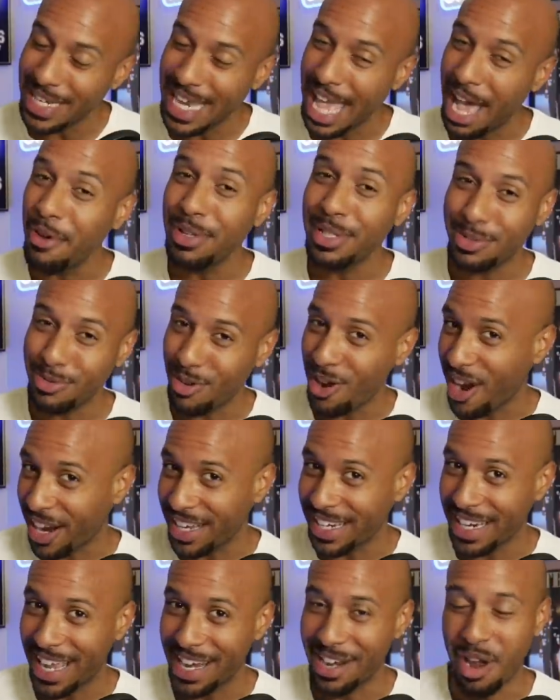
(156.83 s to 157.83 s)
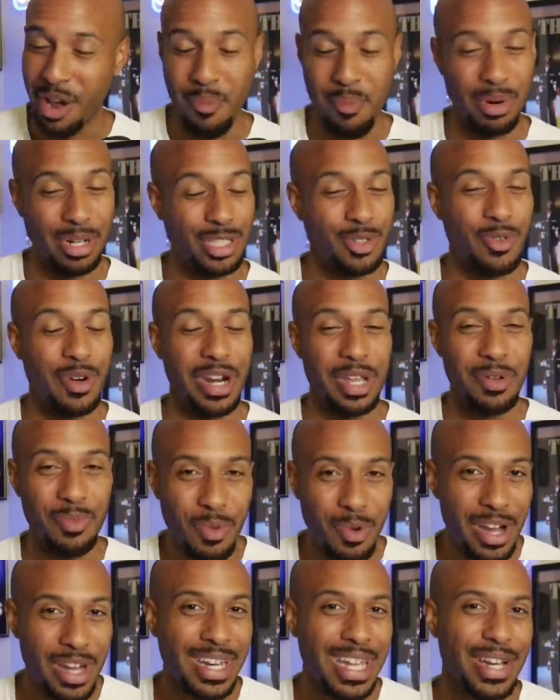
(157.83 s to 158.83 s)
Now he's rocking that number
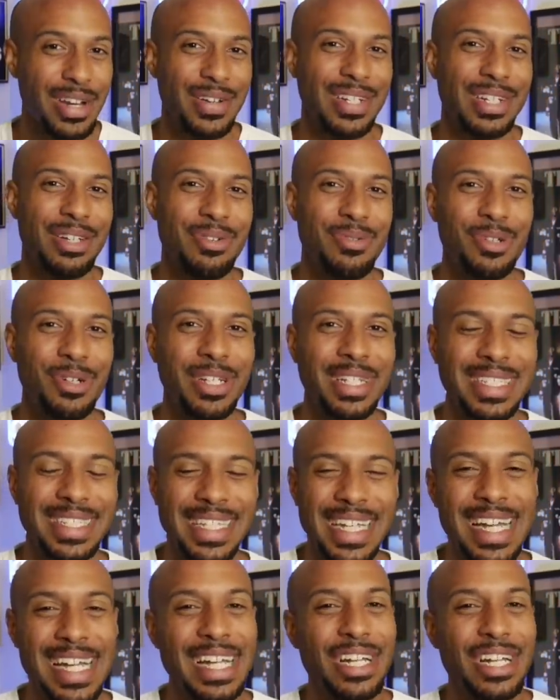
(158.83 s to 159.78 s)
21 here in New Orleans